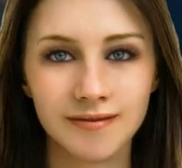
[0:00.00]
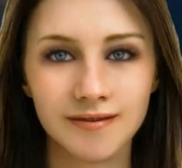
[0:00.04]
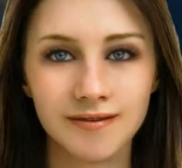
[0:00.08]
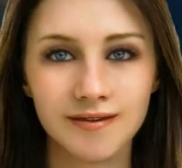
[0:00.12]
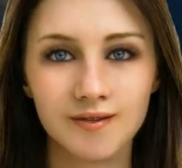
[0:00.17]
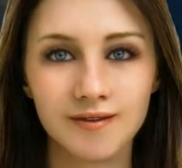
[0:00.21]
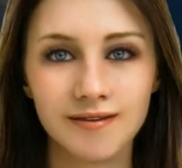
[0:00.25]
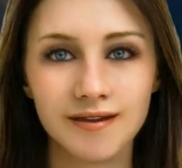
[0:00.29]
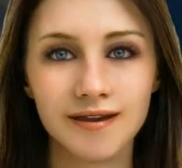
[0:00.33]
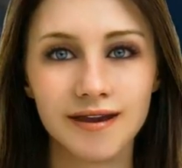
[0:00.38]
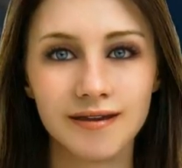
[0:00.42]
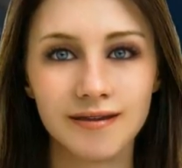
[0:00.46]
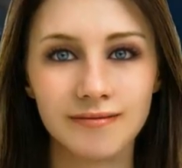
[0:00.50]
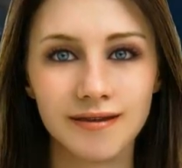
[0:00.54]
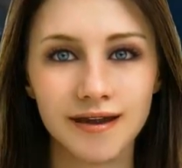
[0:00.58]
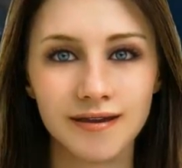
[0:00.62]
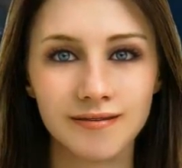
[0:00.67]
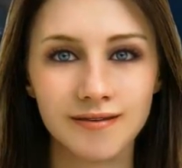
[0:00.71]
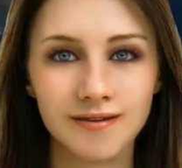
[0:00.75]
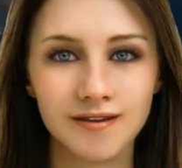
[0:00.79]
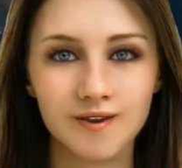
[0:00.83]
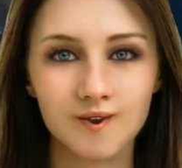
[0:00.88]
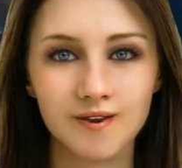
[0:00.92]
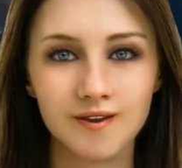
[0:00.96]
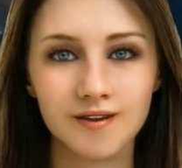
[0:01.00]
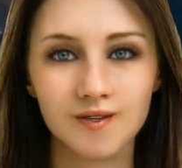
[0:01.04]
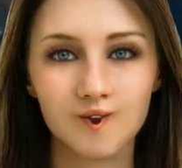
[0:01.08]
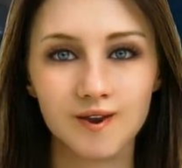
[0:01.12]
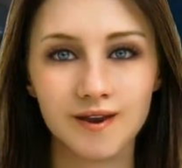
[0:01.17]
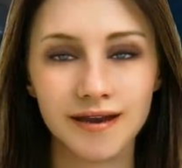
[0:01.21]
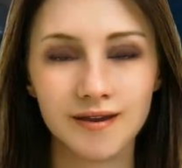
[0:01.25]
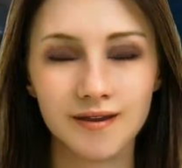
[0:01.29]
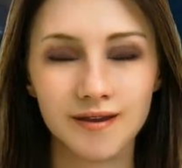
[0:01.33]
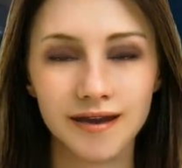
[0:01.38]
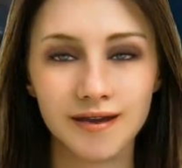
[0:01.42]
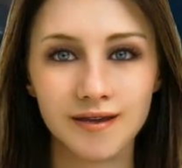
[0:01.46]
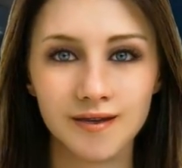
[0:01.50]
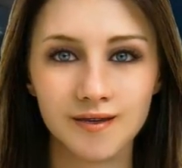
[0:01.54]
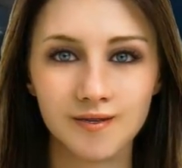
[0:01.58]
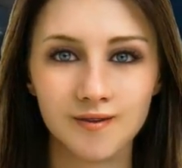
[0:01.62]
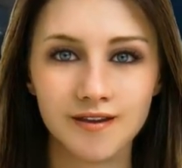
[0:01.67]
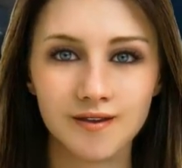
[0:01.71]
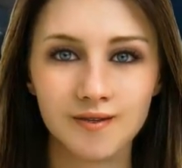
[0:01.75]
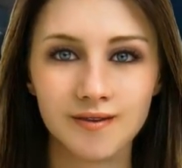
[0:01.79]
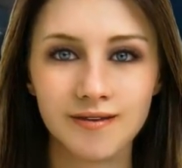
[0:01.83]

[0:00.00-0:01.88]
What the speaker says: When setting out for your journey, remember